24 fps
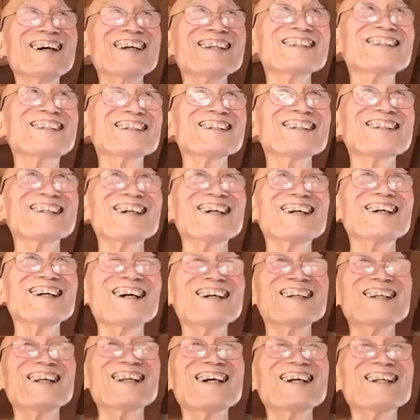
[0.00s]
So
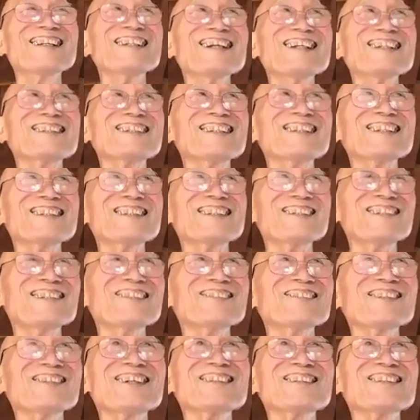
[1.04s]
nothing
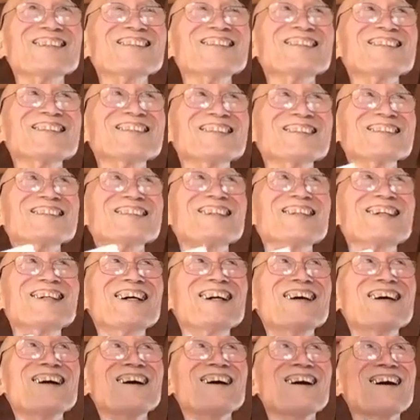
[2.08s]
trouble at
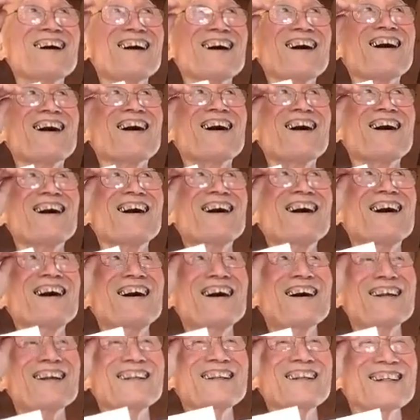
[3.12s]
all.
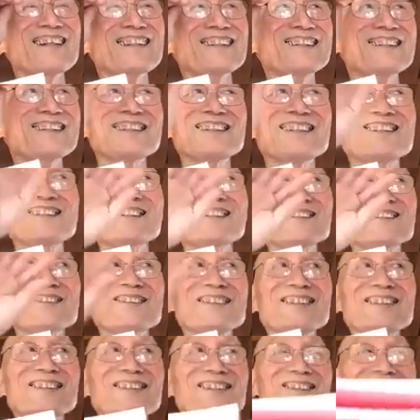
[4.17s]
Nothing trouble
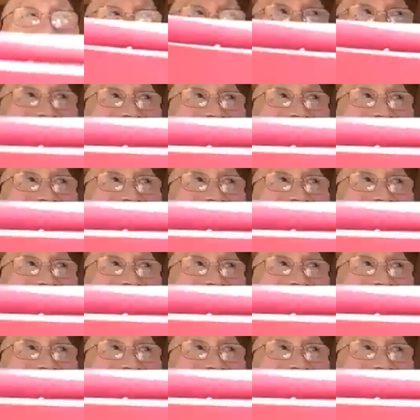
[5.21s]
at all.